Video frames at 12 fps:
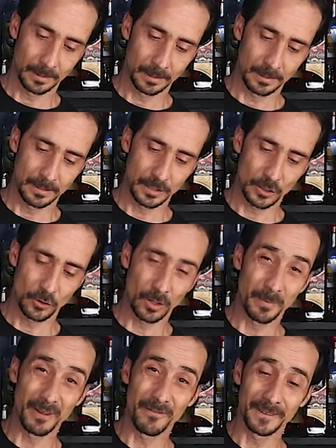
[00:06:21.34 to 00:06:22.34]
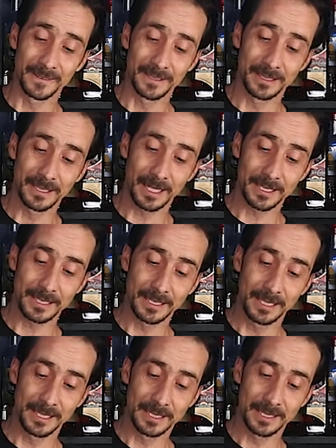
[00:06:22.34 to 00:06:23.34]
this is gonna be a
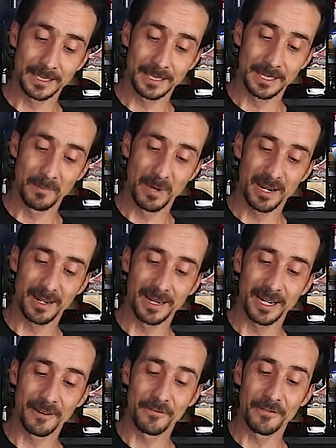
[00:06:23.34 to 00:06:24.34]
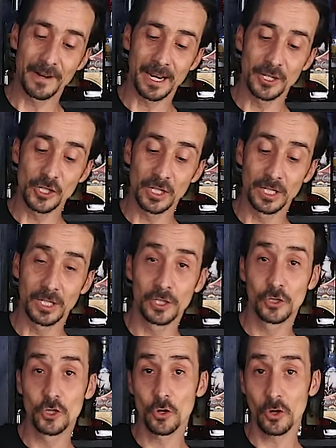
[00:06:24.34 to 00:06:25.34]
fantastic summer refreshing
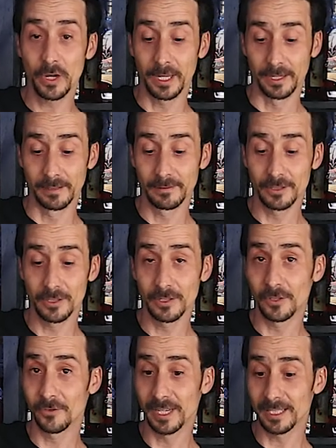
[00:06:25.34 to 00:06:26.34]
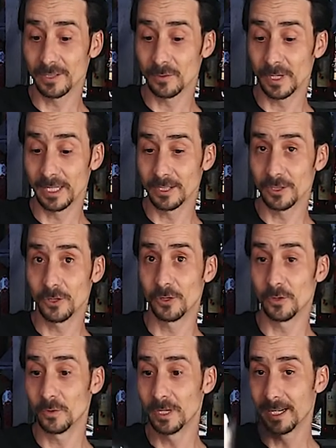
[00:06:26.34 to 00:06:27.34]
joy so that's why it's
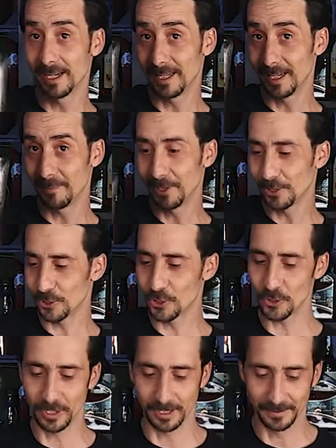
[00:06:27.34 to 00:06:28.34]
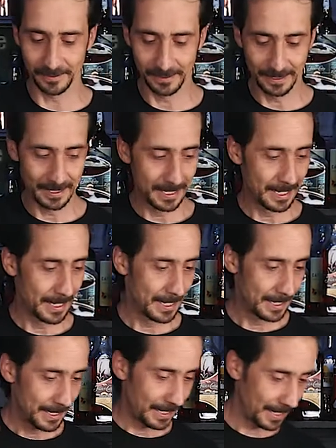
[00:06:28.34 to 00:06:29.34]
called Caribbean joy
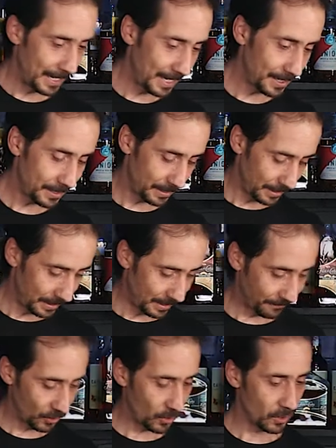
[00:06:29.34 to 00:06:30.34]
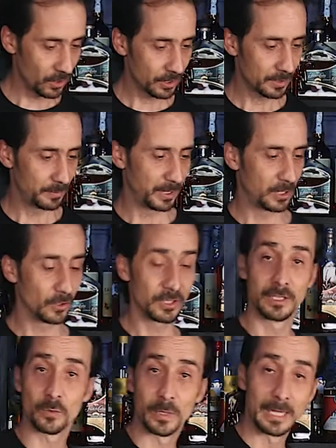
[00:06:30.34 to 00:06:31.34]
and of course
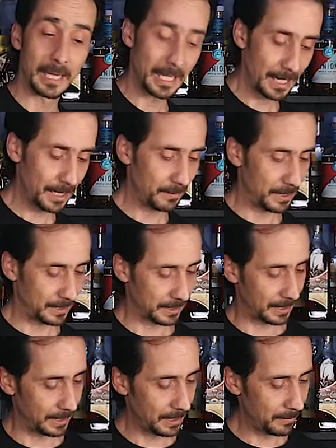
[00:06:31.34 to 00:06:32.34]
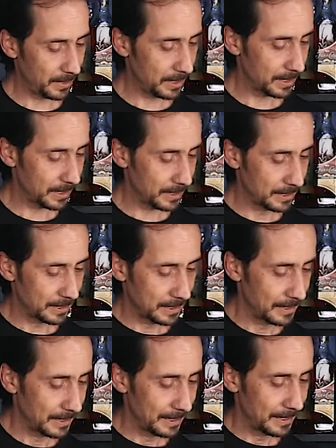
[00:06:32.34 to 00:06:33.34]
because it's with lime it's Caribbean
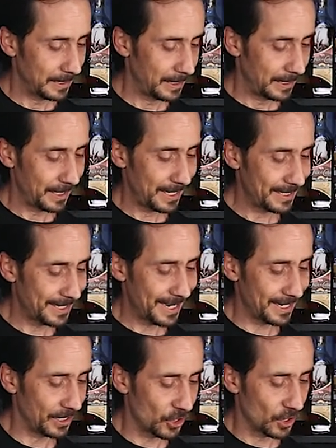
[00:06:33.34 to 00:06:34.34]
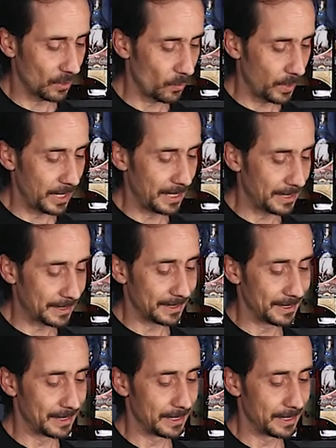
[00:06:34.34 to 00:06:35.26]
let's garnish it with